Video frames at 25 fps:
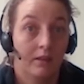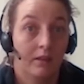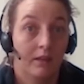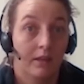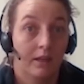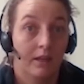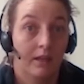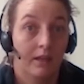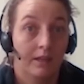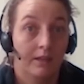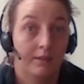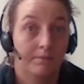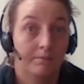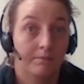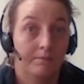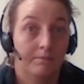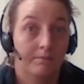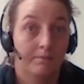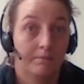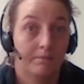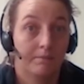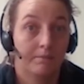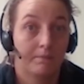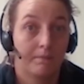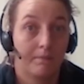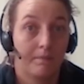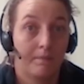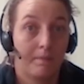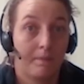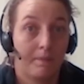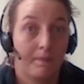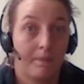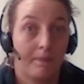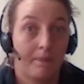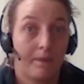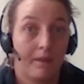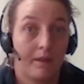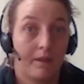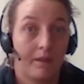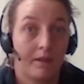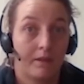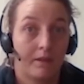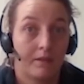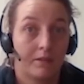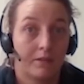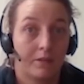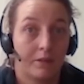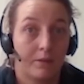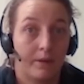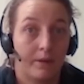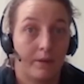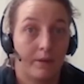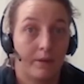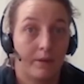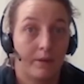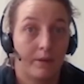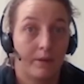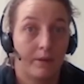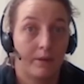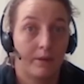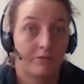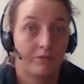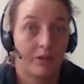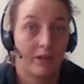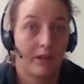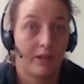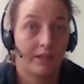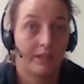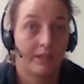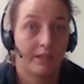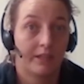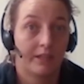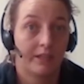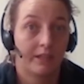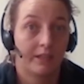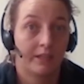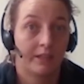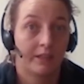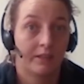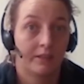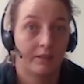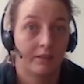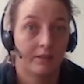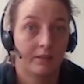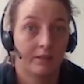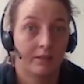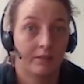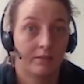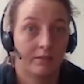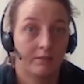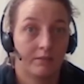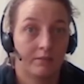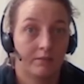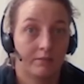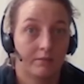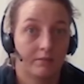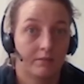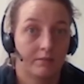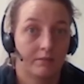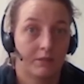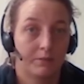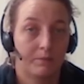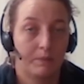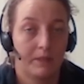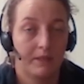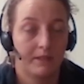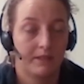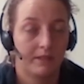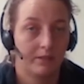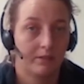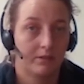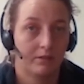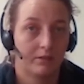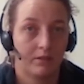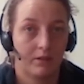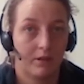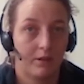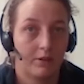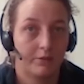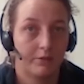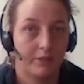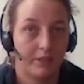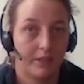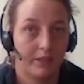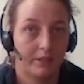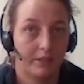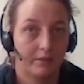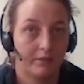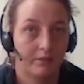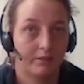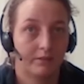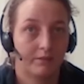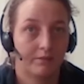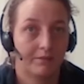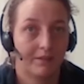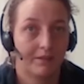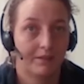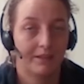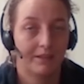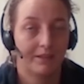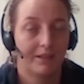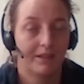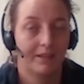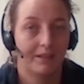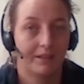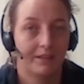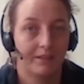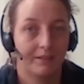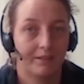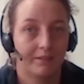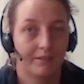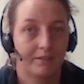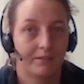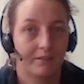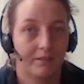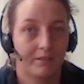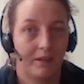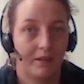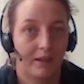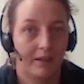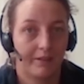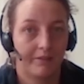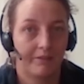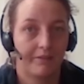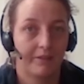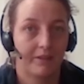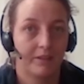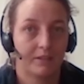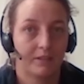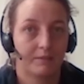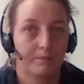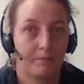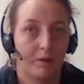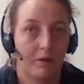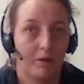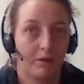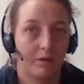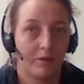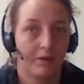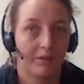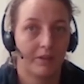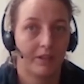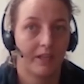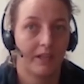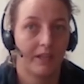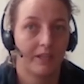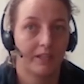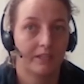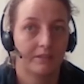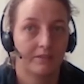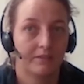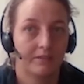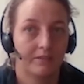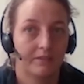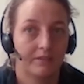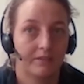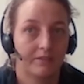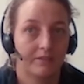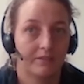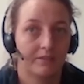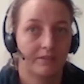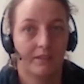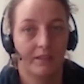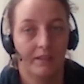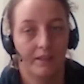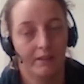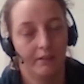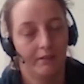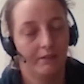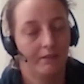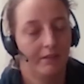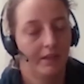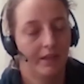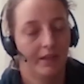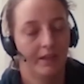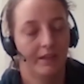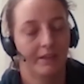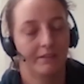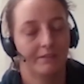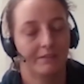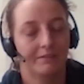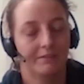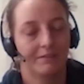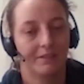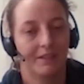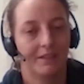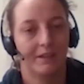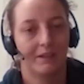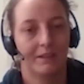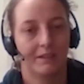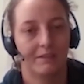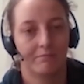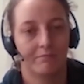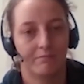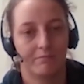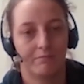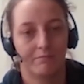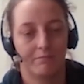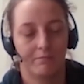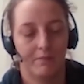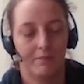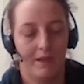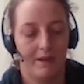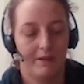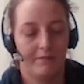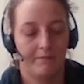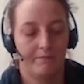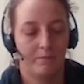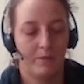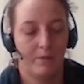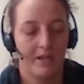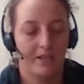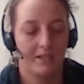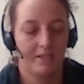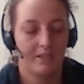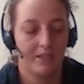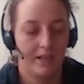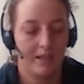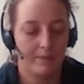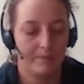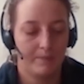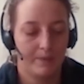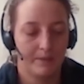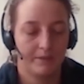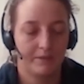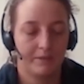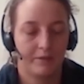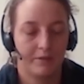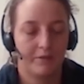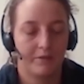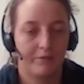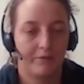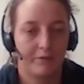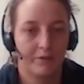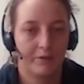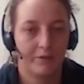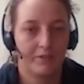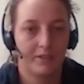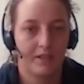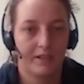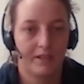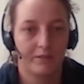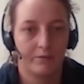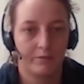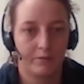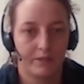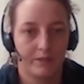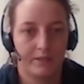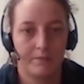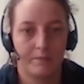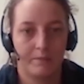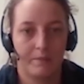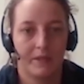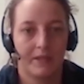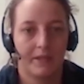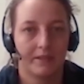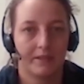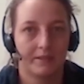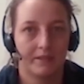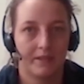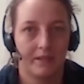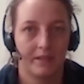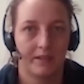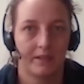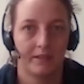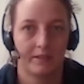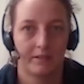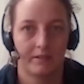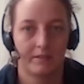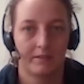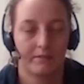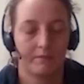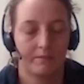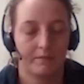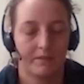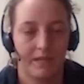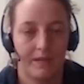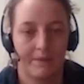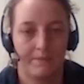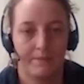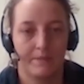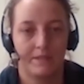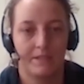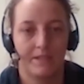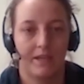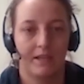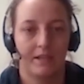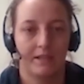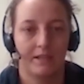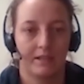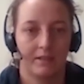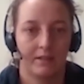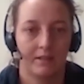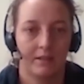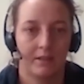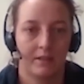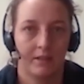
um, two hours training depending on loading, and then like a fitness block on the end of it. And then, yeah, it our week tapers. So the first day is always the biggest, and it tapers down